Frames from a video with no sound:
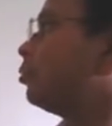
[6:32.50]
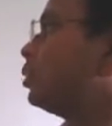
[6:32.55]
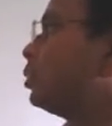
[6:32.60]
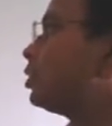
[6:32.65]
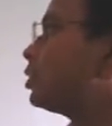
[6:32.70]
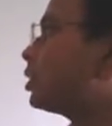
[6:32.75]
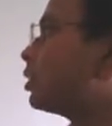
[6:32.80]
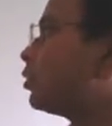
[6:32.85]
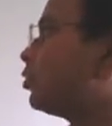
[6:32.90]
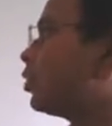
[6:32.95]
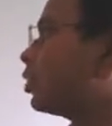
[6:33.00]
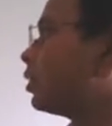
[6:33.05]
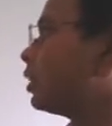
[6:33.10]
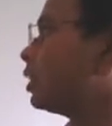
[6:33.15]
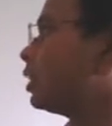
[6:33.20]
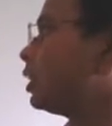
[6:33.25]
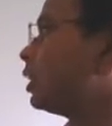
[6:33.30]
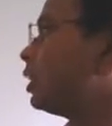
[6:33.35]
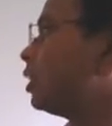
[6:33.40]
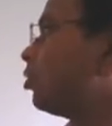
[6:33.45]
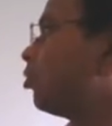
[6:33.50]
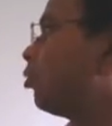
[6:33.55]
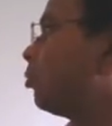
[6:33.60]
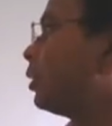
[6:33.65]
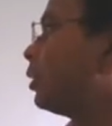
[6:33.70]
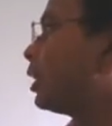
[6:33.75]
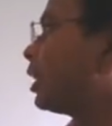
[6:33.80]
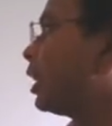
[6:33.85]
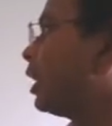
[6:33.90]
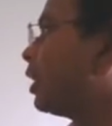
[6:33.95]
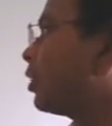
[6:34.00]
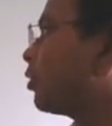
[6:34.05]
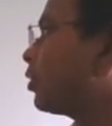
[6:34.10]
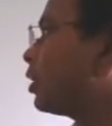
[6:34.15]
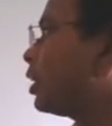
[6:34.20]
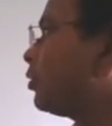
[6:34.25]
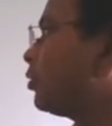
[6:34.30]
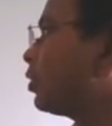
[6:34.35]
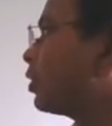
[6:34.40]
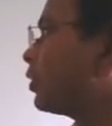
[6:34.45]
mu is the frequency, omega
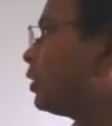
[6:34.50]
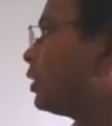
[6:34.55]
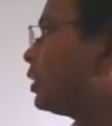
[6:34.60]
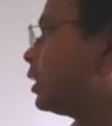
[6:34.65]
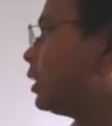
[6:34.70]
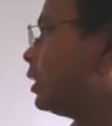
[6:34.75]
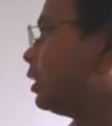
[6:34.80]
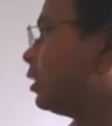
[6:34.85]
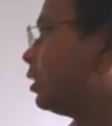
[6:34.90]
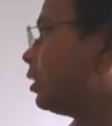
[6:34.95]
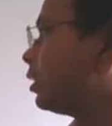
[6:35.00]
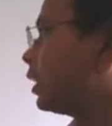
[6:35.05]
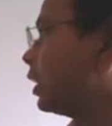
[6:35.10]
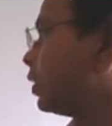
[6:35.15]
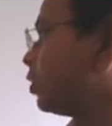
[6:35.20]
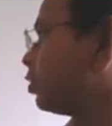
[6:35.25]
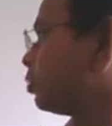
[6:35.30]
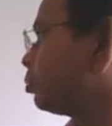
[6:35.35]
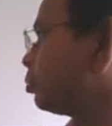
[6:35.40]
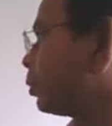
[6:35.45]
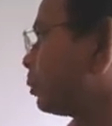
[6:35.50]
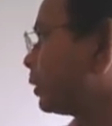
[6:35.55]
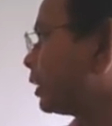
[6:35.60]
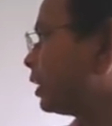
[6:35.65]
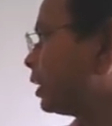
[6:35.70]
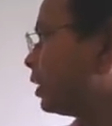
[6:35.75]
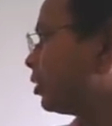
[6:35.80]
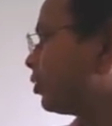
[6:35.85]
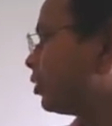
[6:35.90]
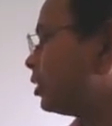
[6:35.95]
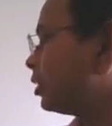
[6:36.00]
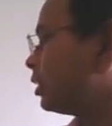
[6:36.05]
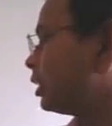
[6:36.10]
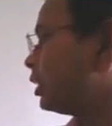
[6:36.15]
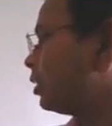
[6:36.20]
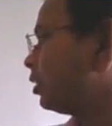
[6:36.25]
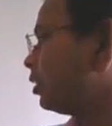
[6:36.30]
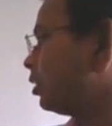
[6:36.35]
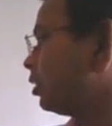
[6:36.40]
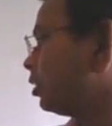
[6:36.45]
angular frequency, K0 propagation
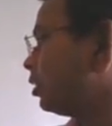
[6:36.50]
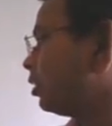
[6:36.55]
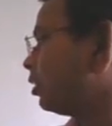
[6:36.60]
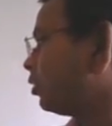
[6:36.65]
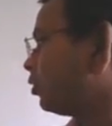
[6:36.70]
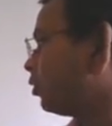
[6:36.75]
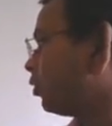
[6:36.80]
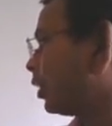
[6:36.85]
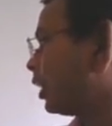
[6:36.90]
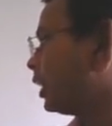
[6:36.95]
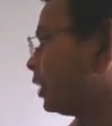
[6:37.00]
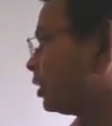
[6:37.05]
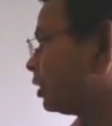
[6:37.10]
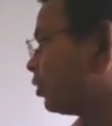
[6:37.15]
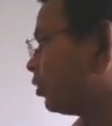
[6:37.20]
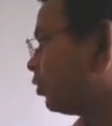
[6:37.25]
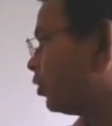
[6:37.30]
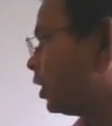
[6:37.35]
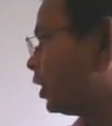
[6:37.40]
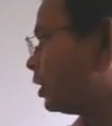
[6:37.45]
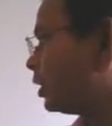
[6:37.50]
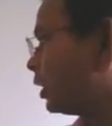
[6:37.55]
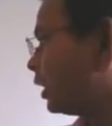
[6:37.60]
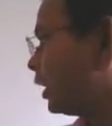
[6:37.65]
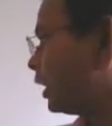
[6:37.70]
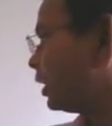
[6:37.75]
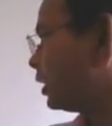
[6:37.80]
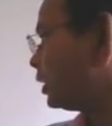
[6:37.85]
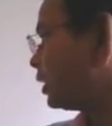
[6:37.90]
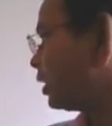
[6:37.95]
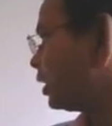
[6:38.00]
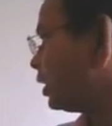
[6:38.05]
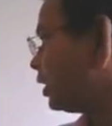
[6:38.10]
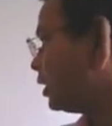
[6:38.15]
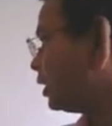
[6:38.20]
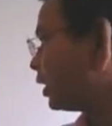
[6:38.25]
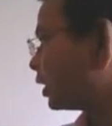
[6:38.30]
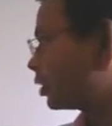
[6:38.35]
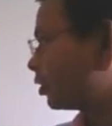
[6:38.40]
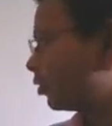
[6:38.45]
constant, phi is the phase, and is the
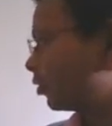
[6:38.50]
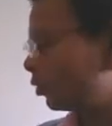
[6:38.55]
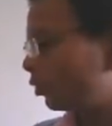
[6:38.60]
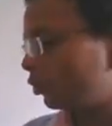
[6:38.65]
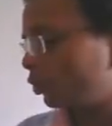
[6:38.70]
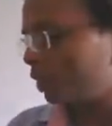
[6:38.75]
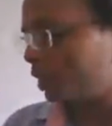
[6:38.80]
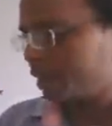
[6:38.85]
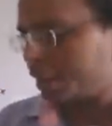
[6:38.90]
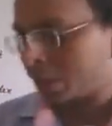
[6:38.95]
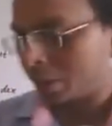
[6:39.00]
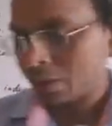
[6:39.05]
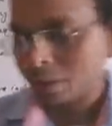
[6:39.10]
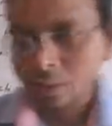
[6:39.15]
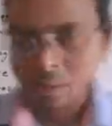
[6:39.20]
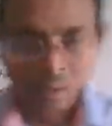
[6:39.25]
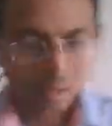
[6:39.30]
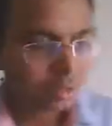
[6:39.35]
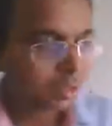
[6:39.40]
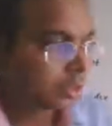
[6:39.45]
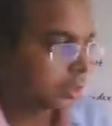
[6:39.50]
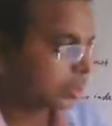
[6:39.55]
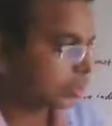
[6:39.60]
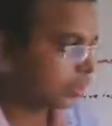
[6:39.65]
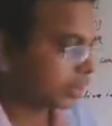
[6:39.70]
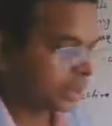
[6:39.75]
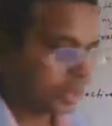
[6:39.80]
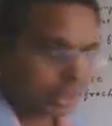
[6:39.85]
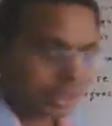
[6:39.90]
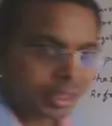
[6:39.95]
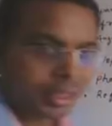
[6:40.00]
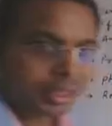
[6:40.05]
index of refraction. So what is the